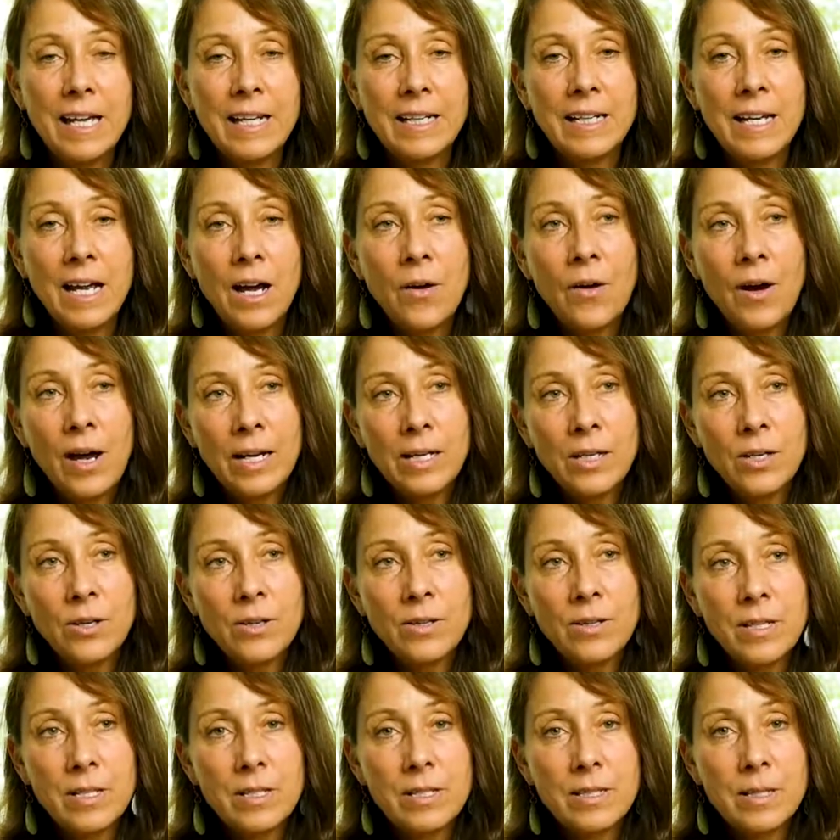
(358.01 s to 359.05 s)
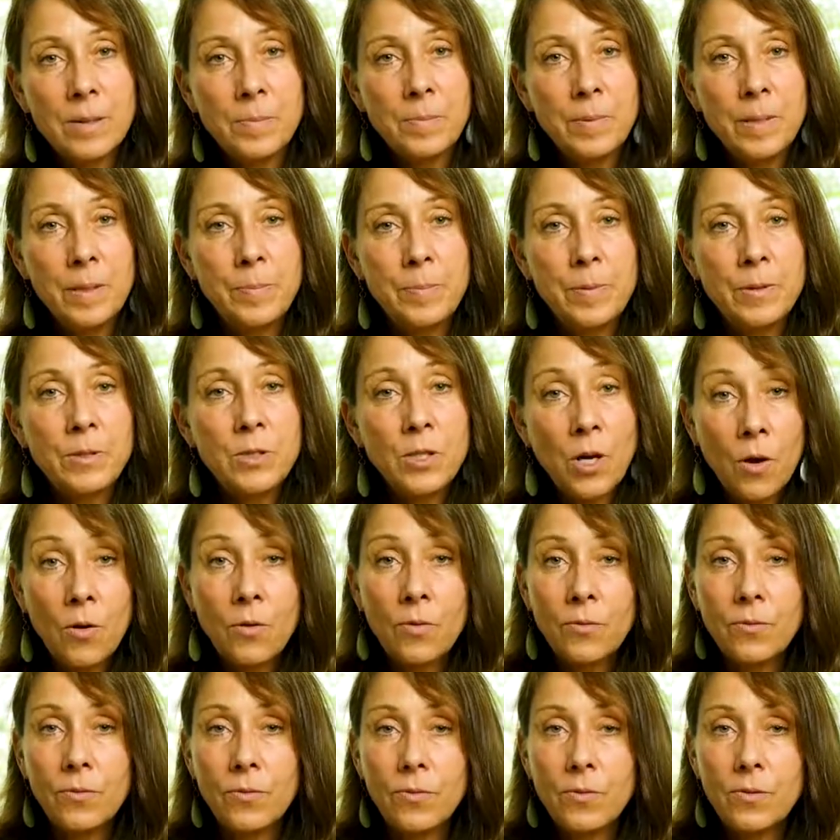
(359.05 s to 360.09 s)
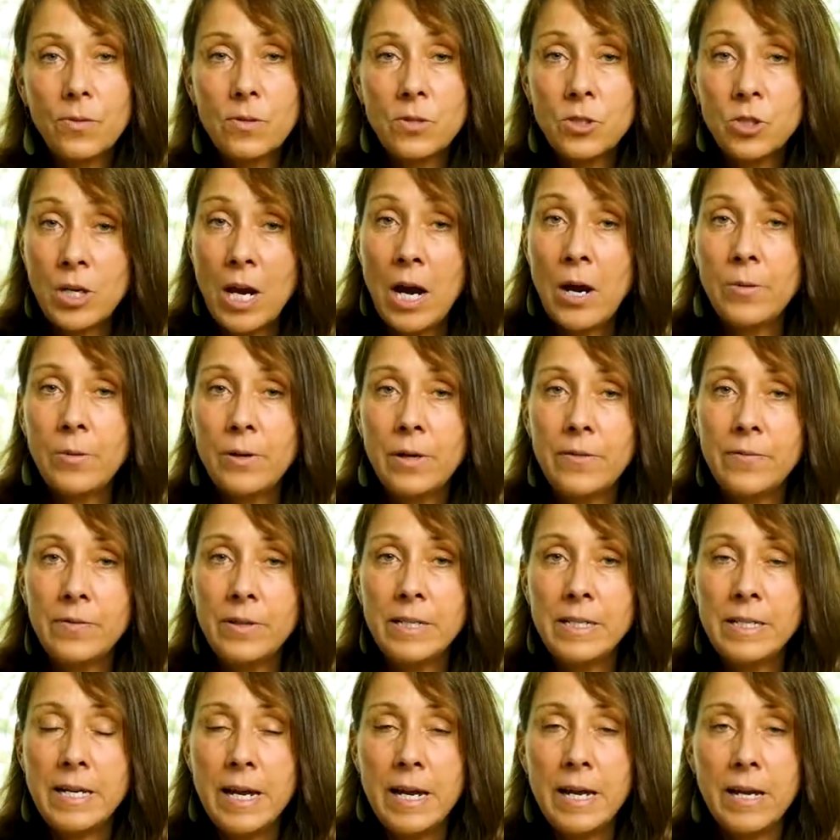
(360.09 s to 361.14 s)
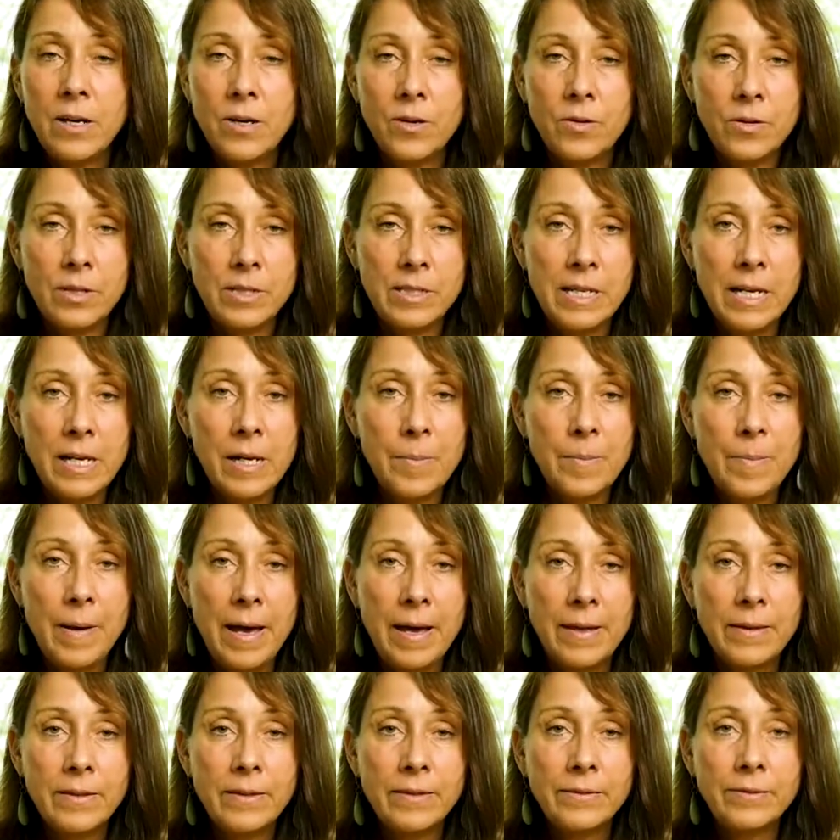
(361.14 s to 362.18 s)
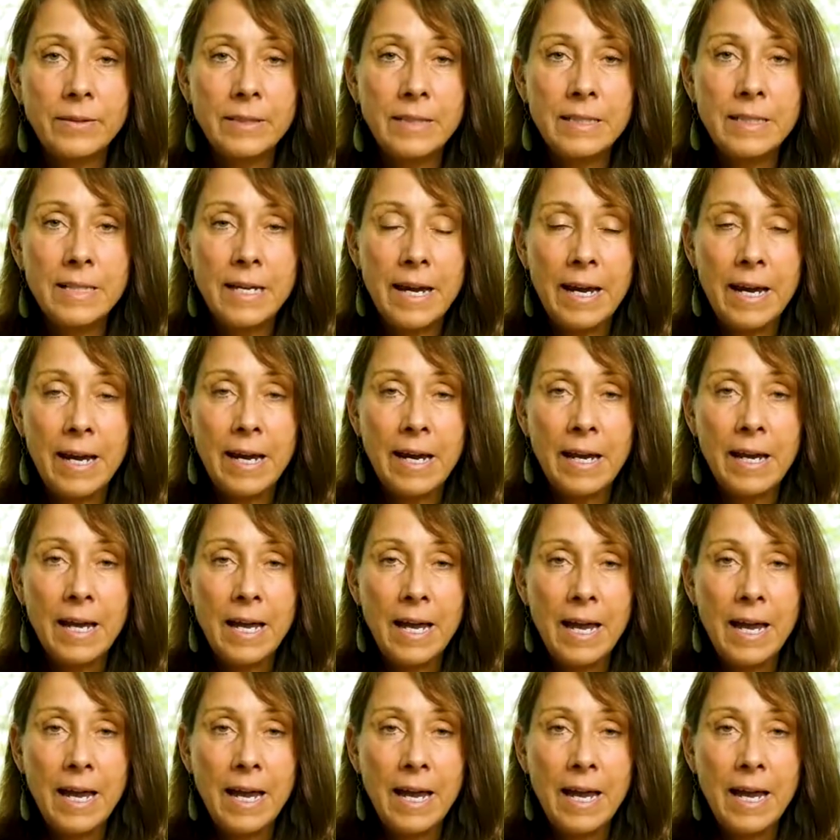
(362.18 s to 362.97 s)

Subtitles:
Now, I know that some people don't shower every day or take a bath every day,